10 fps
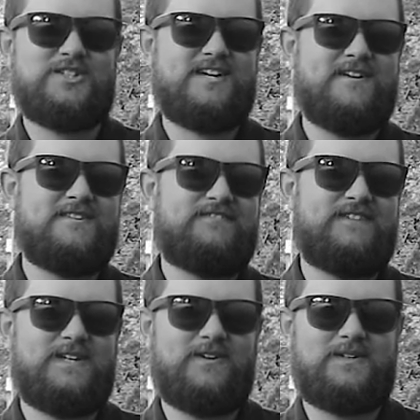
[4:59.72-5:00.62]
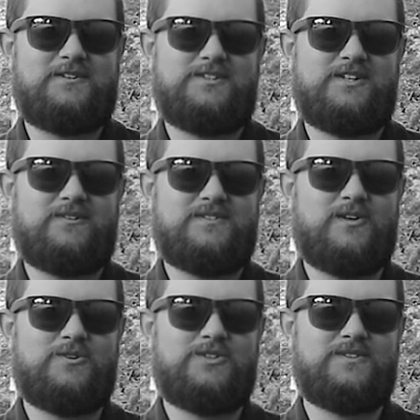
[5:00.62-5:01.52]
and share this video on your
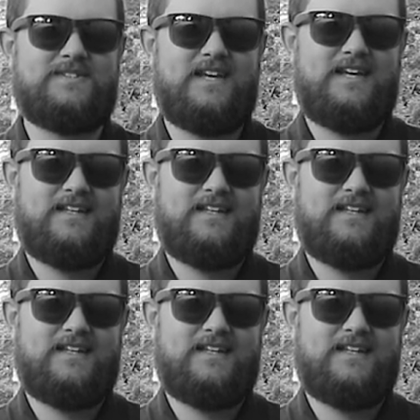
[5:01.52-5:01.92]
socials.